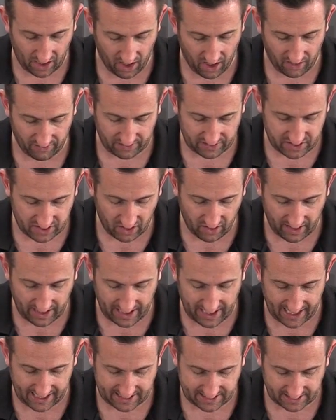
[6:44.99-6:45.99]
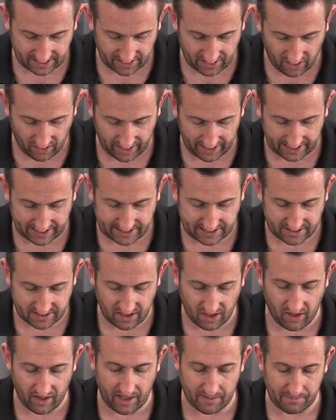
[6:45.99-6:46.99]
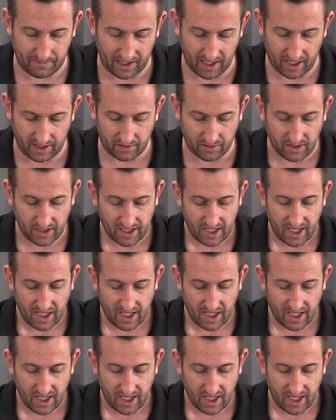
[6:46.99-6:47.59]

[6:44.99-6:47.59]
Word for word: are the Titan X and the 980 Ti below.